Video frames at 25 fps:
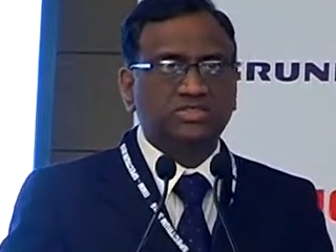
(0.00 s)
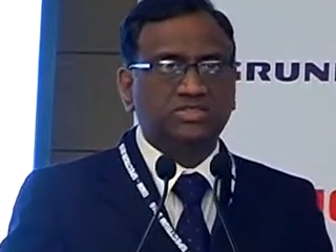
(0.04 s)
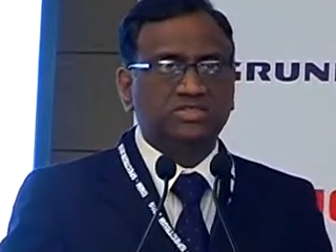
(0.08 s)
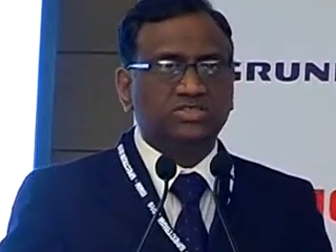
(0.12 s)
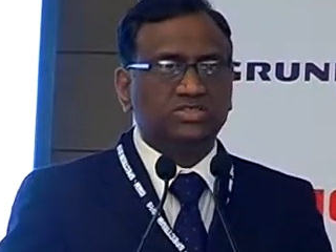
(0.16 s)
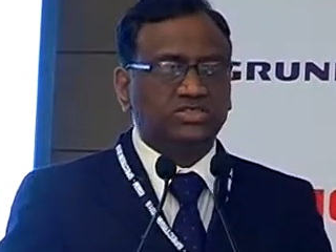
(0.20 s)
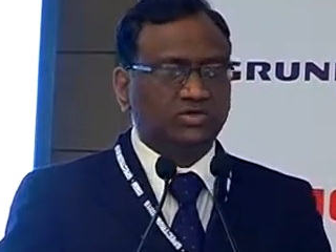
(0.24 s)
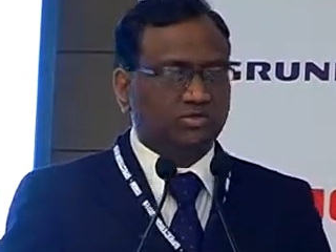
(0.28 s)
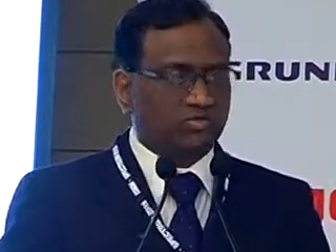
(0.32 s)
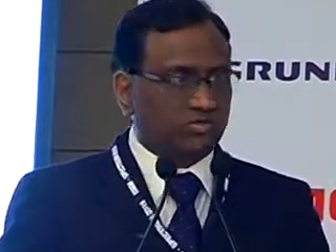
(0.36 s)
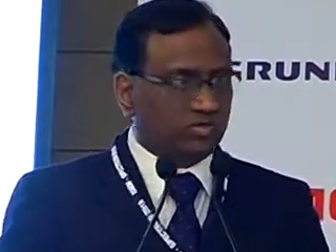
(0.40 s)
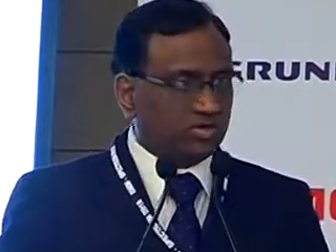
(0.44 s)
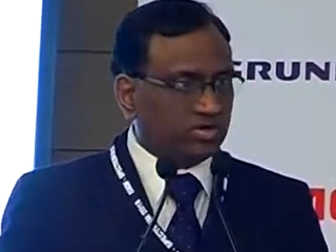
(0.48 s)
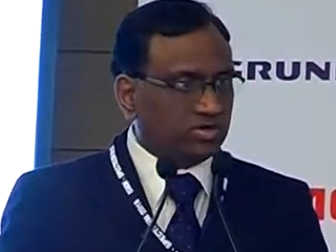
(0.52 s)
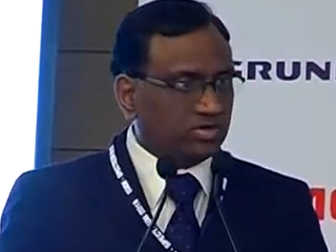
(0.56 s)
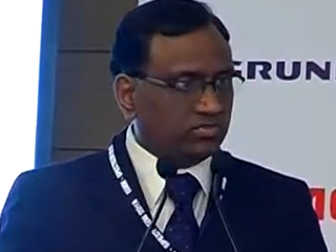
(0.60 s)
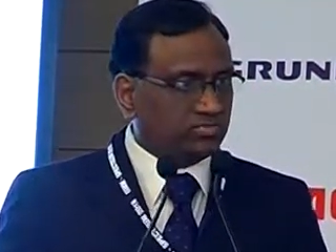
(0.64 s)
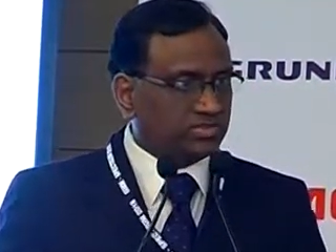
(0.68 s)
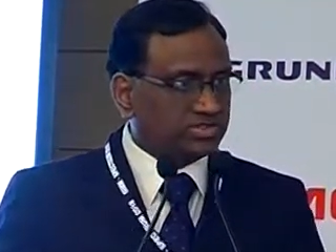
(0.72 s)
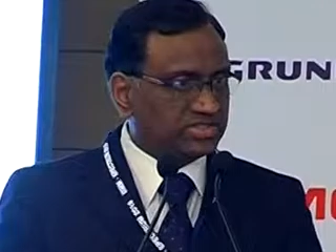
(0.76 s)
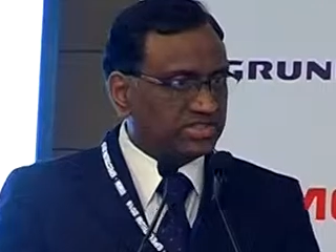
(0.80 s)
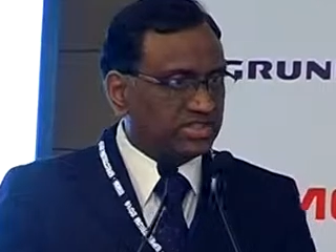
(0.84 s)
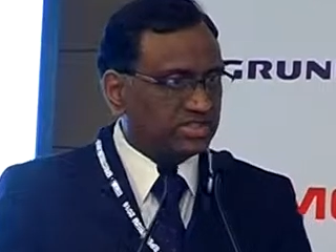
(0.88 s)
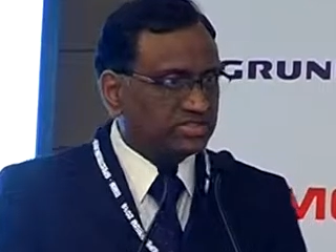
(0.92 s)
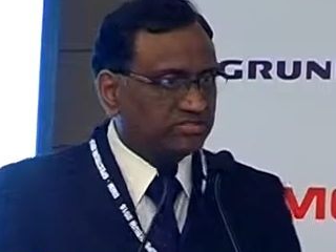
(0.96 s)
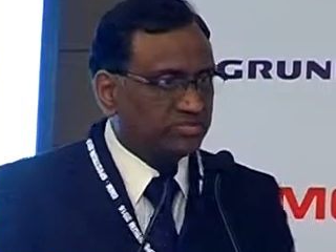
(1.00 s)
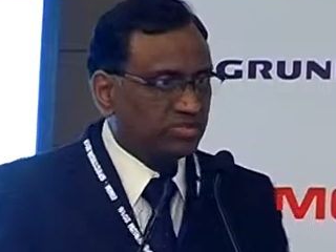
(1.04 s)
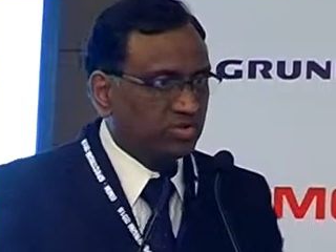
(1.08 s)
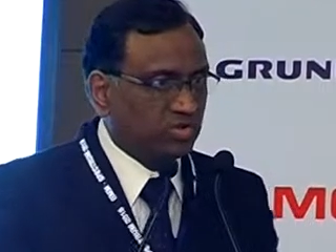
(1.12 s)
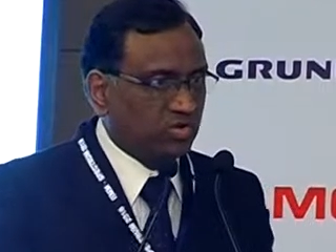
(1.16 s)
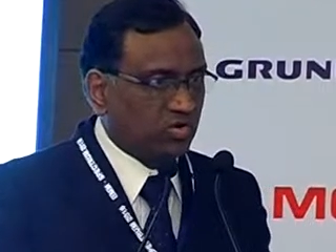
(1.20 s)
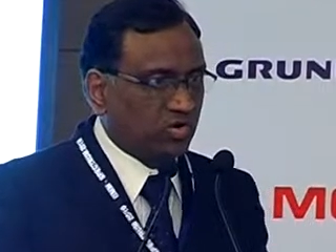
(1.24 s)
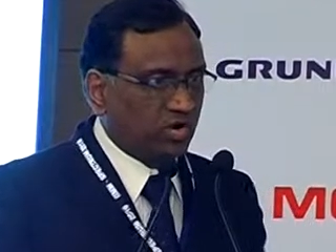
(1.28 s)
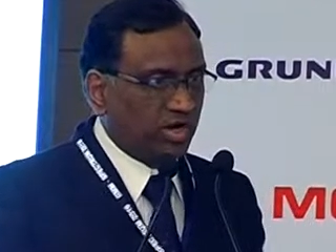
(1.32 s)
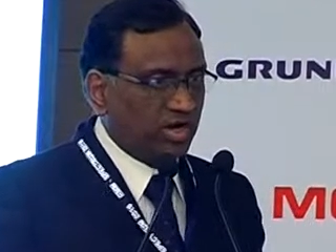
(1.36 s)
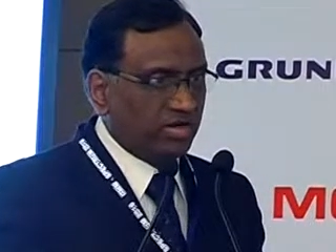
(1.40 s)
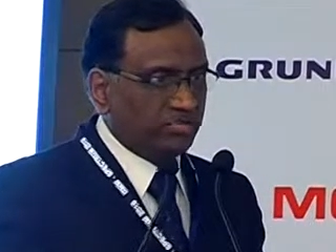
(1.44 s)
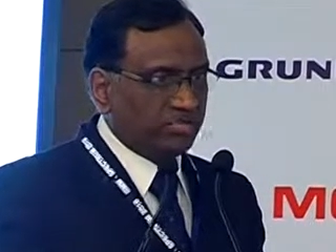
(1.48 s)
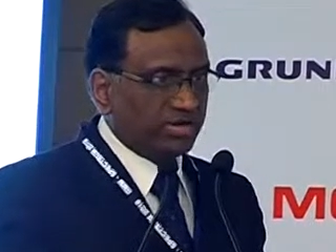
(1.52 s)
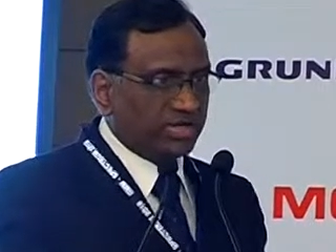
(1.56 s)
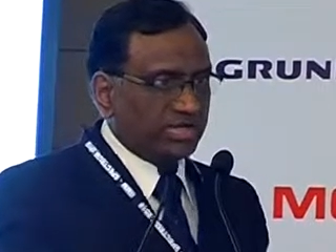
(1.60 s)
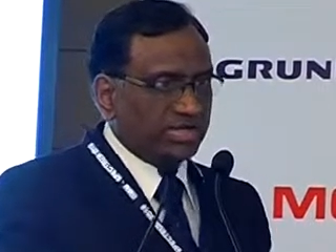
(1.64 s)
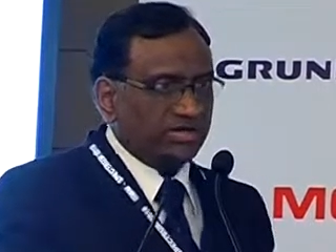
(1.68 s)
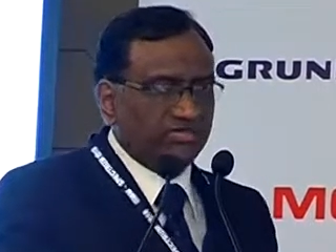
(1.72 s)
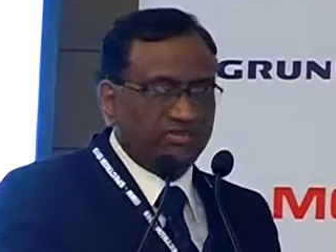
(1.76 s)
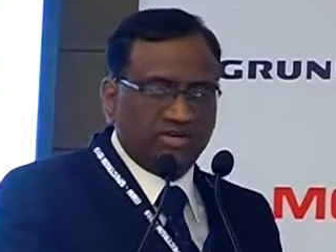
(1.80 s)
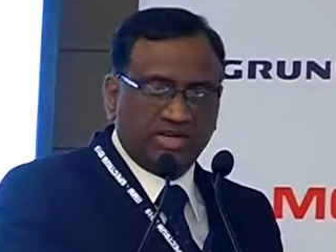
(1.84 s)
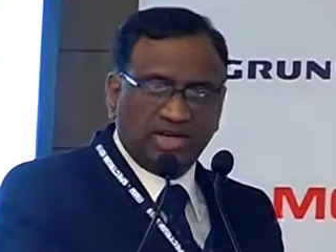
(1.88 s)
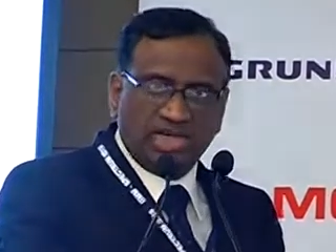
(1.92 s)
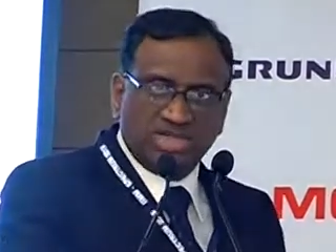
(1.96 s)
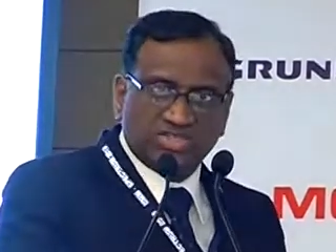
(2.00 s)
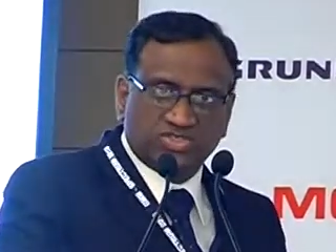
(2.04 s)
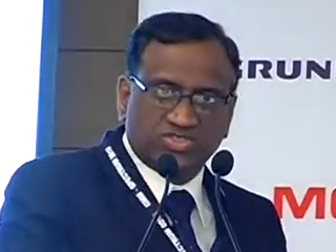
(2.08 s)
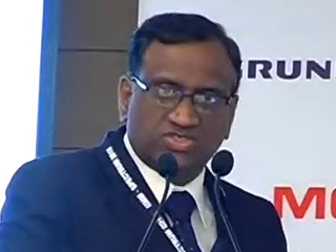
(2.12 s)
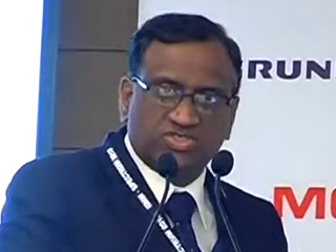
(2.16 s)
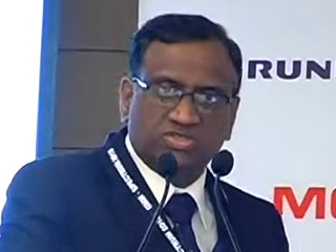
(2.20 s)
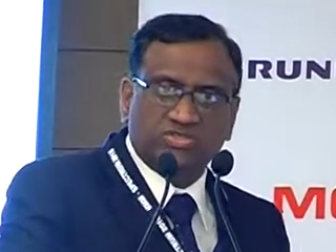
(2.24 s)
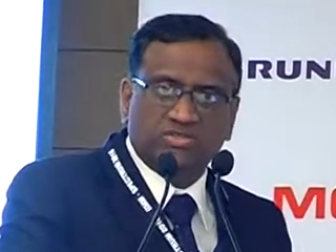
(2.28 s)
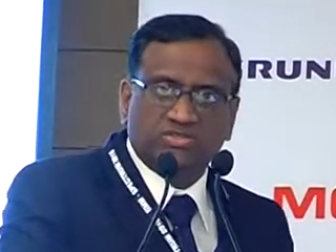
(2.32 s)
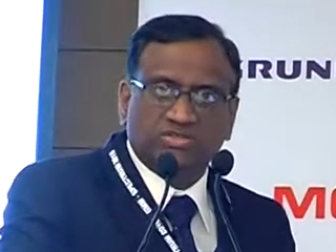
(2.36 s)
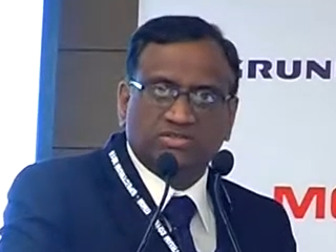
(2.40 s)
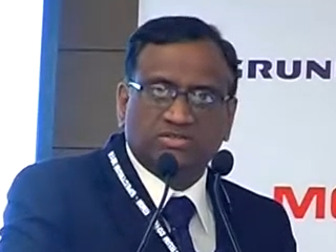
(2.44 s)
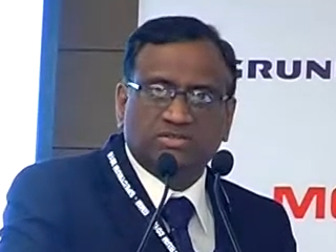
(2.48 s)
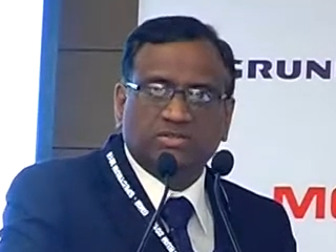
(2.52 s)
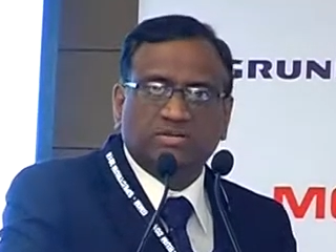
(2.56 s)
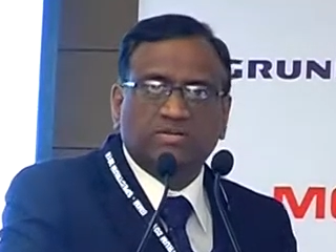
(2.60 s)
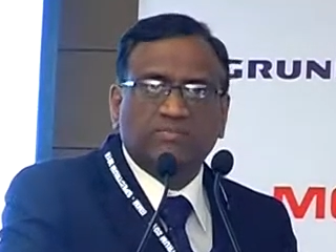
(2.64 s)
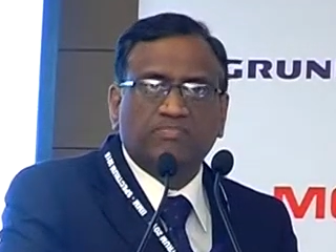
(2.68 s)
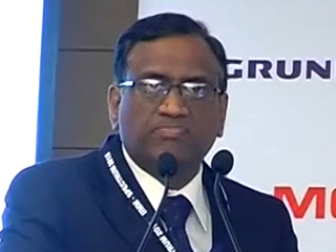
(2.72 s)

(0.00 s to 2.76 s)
is a word which has been coined by Kevin Ashton,